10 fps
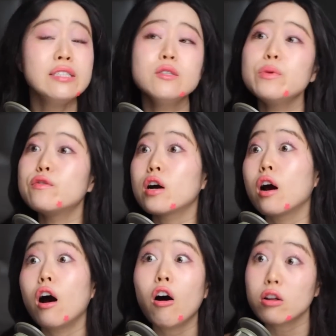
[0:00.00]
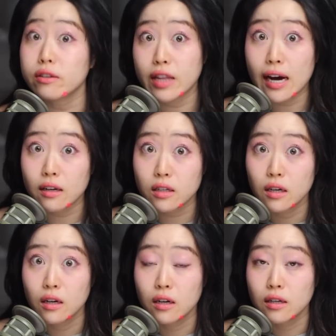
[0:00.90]
is before all of that.
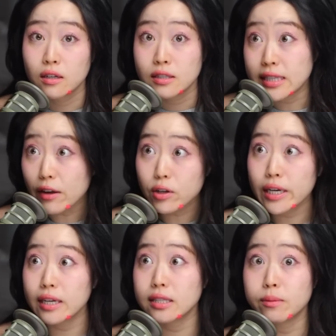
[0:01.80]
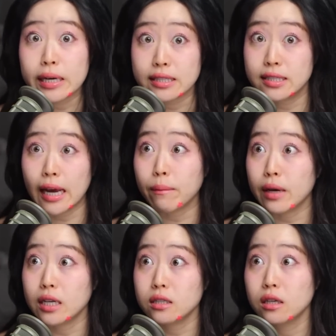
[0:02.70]
South Korea needs to make a
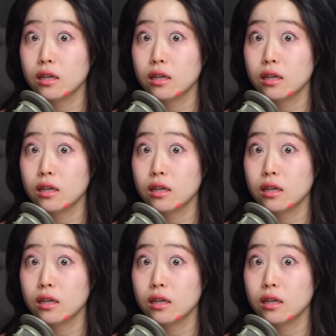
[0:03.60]
statement.